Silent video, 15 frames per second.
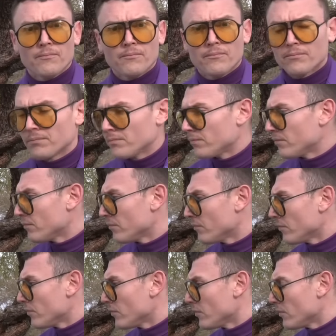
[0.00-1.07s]

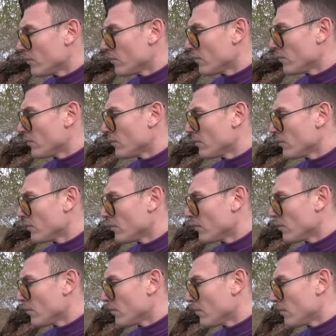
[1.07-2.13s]

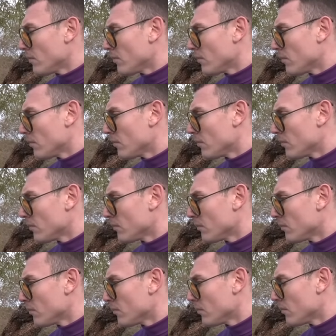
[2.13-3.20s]

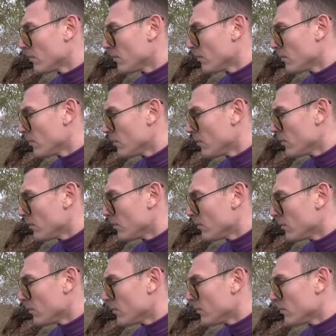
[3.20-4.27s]

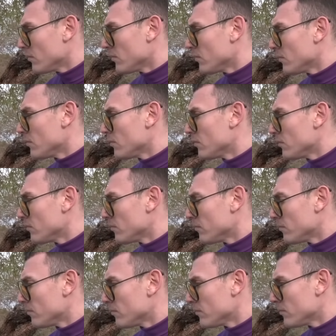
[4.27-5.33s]

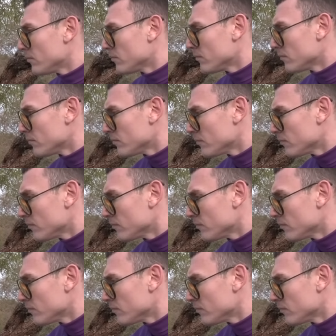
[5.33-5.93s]
[no speech]